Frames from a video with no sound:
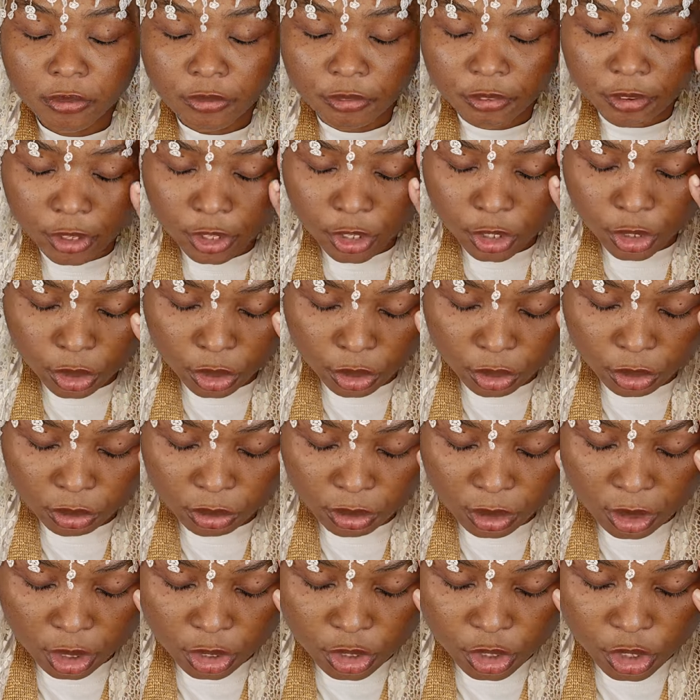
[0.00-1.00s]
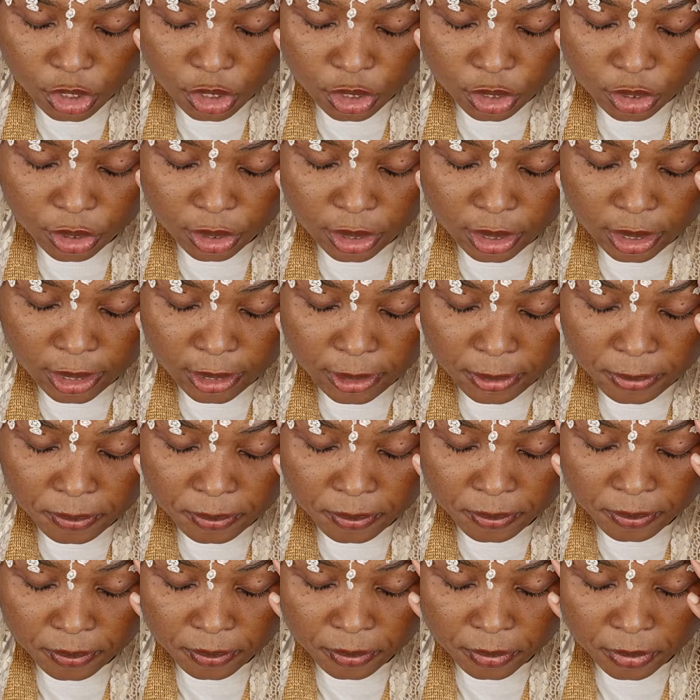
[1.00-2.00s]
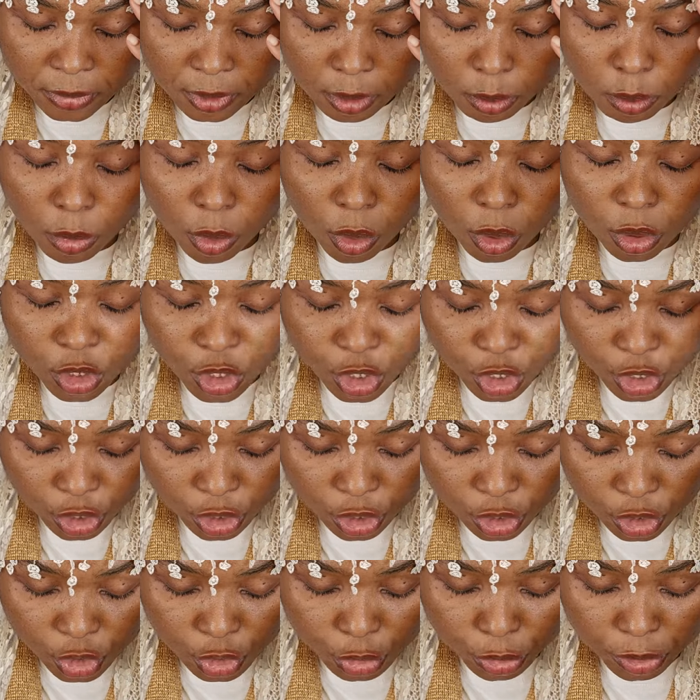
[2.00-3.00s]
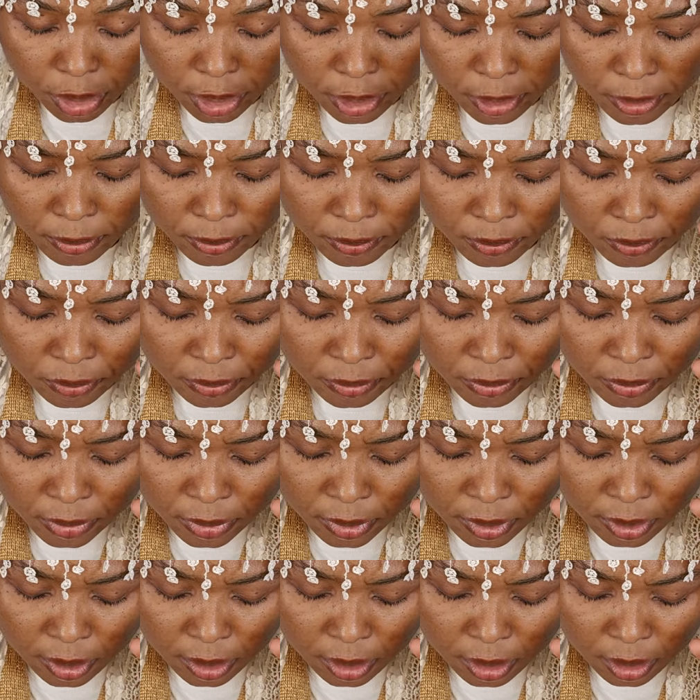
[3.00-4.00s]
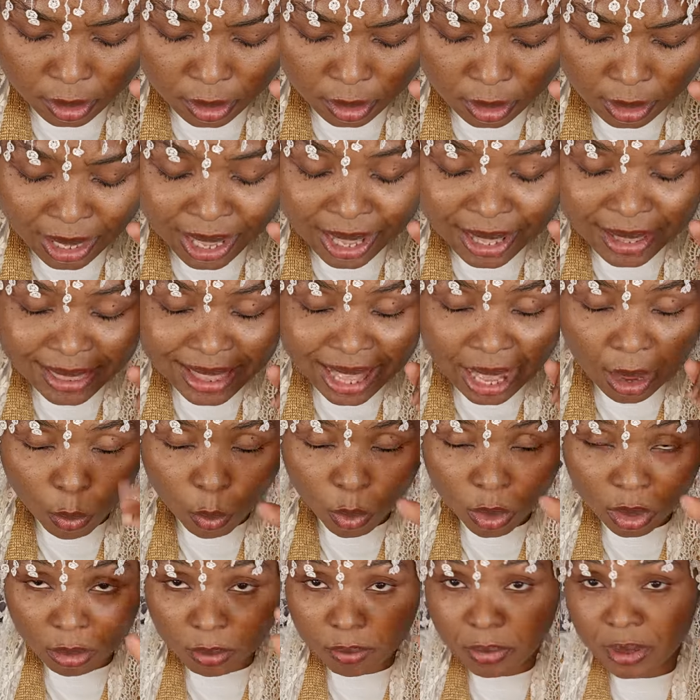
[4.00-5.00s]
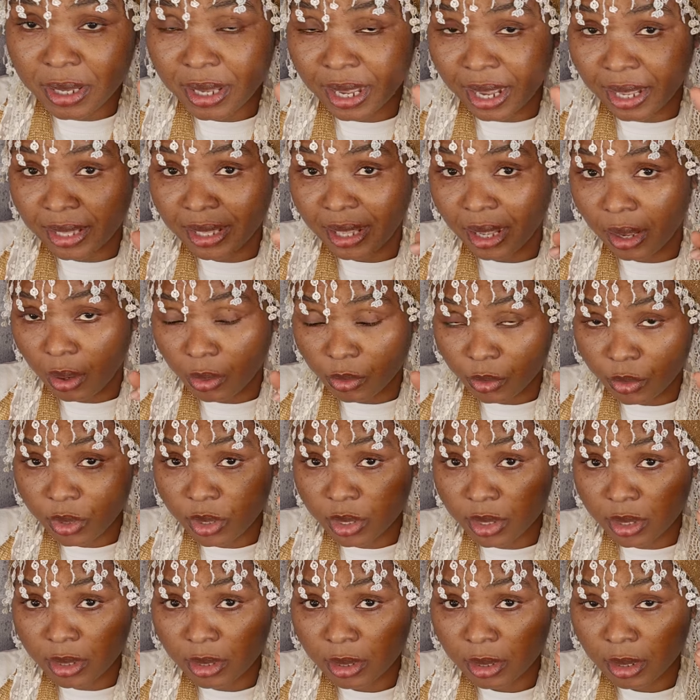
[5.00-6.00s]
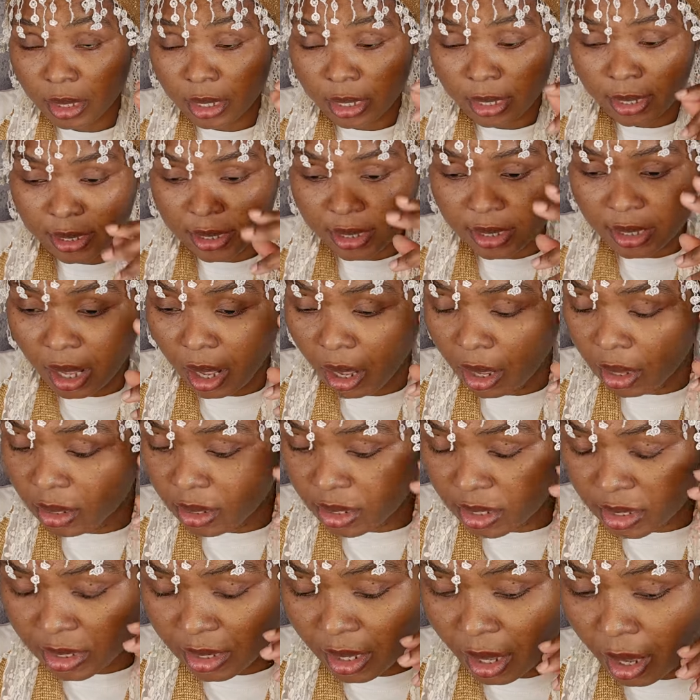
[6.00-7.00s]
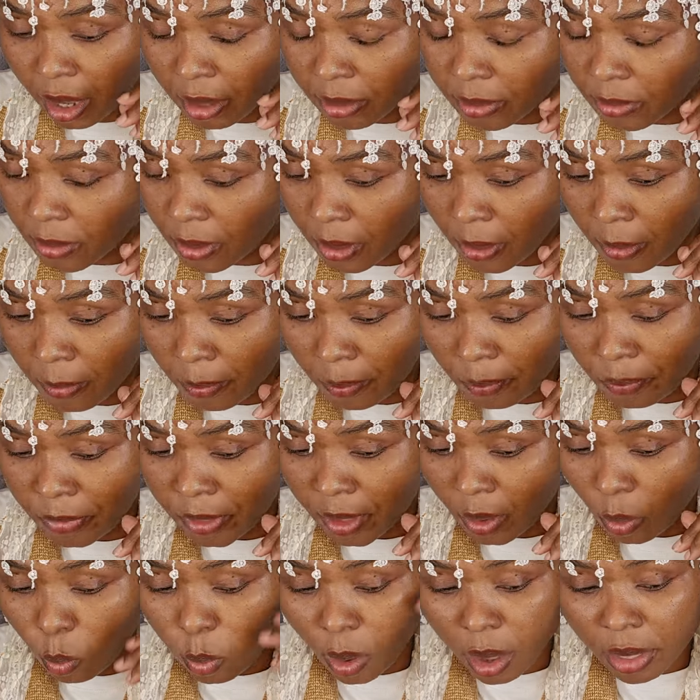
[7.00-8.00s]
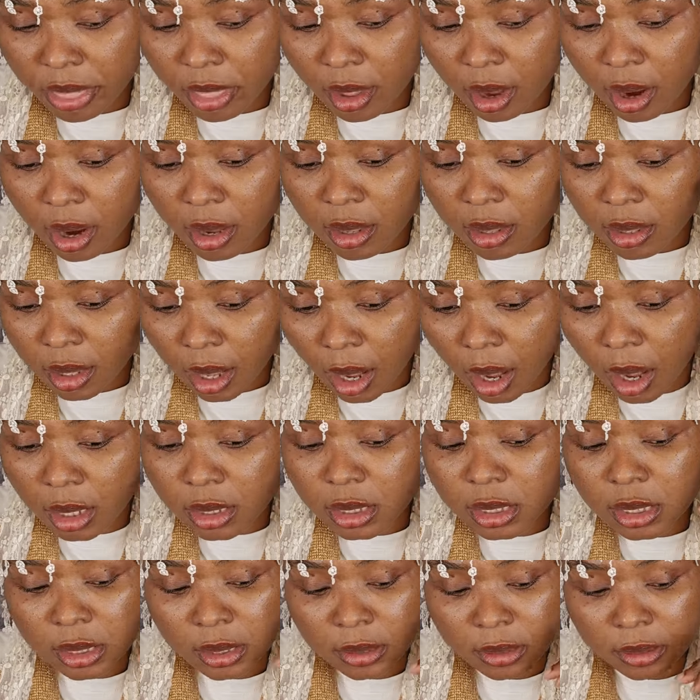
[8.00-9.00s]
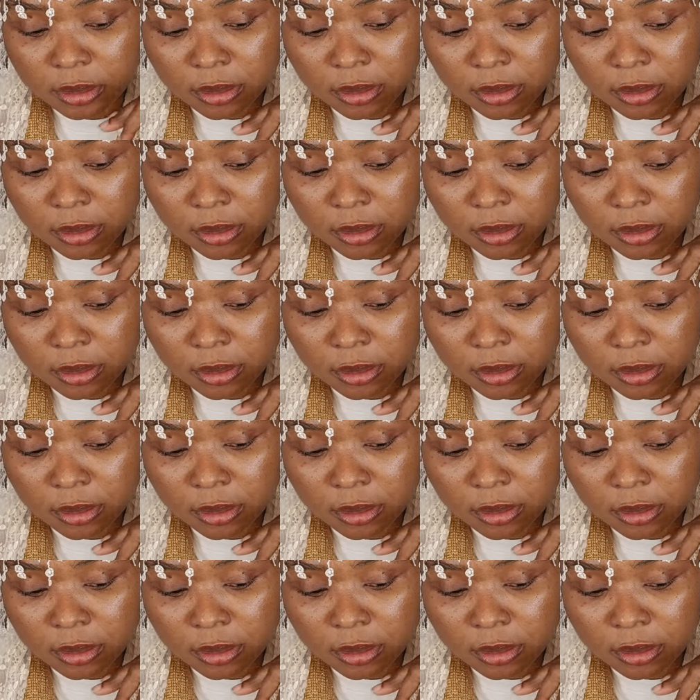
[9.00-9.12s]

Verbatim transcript: video concerning more surgery and that will be announced. It's not, it's not whether or not